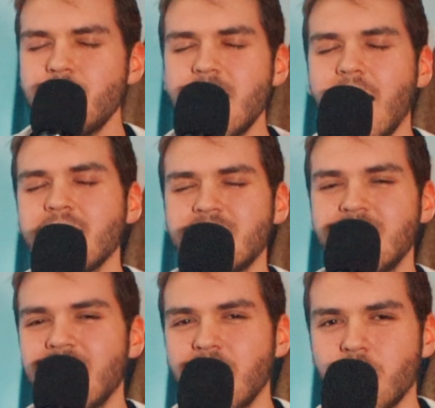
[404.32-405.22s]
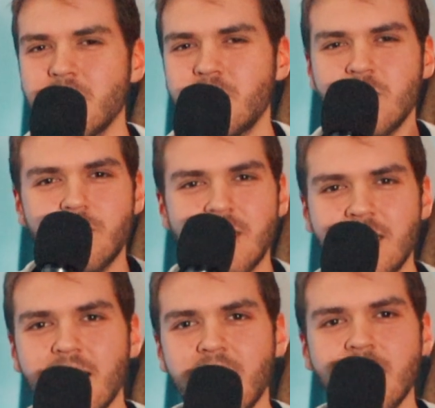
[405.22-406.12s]
be asking that question, but
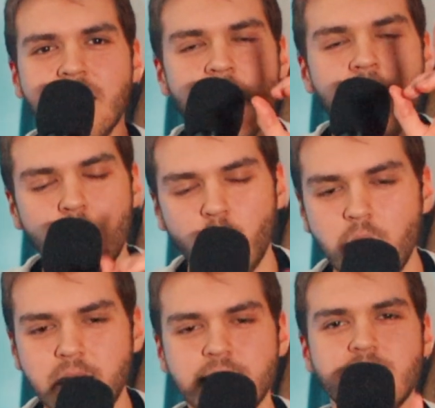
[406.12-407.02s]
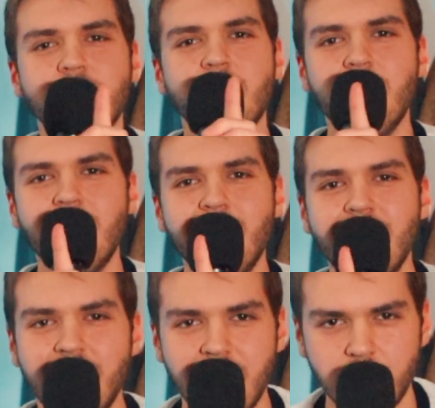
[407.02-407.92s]
God, what
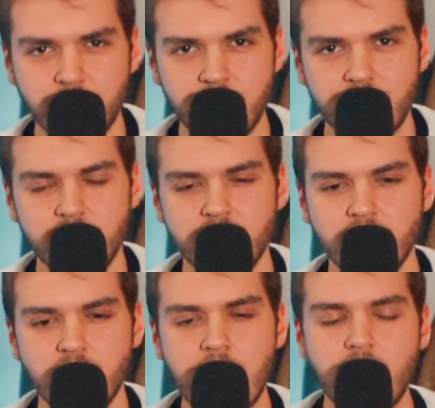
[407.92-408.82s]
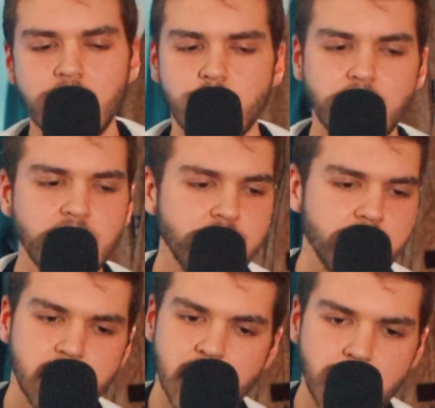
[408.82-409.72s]
if? What
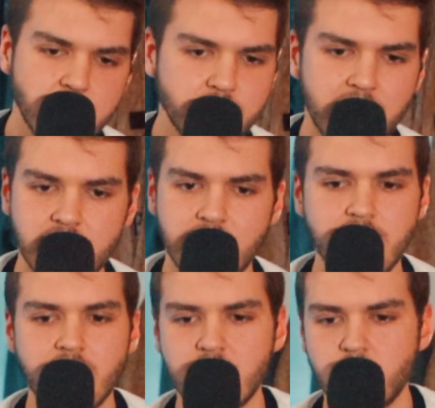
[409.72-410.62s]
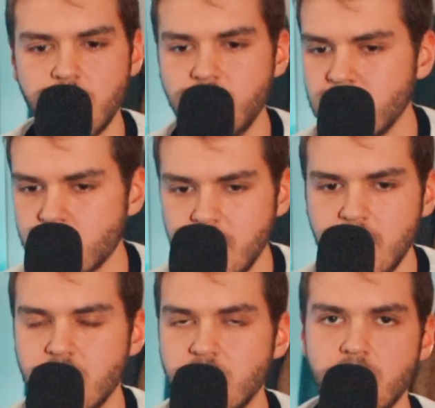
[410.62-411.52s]
if they respond like this? What if this
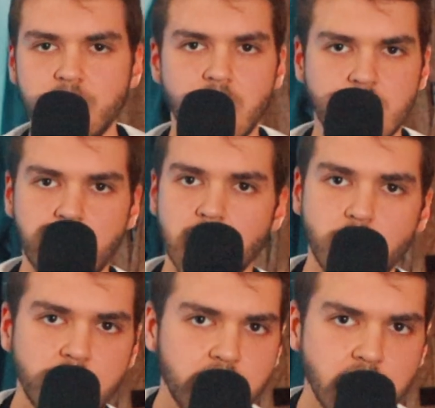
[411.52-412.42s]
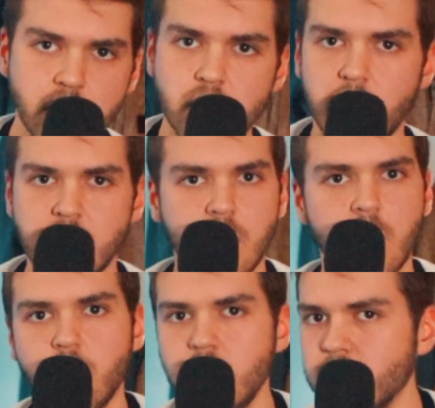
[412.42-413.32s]
relationship falls apart? What if I lose my
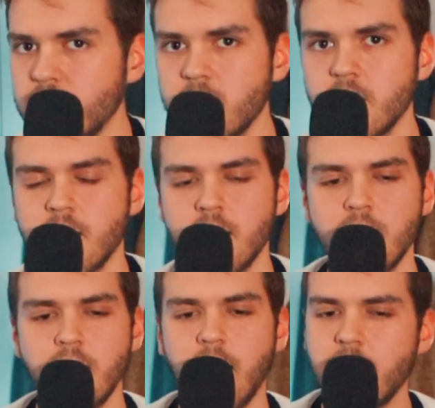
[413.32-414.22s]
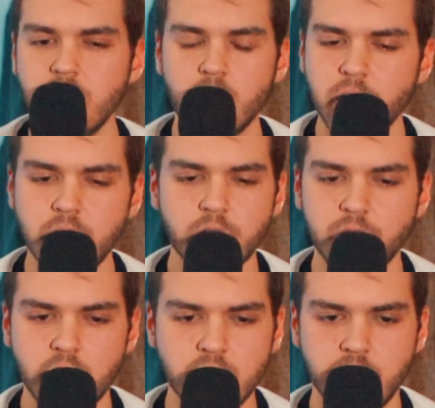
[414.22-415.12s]
job? What if... I don't know what your
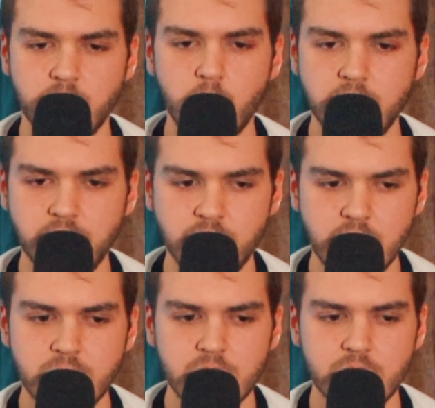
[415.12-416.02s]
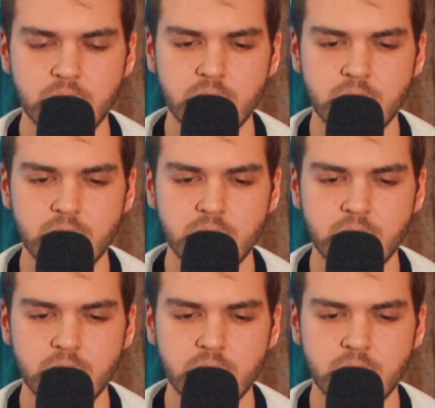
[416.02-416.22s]
version of a what if is,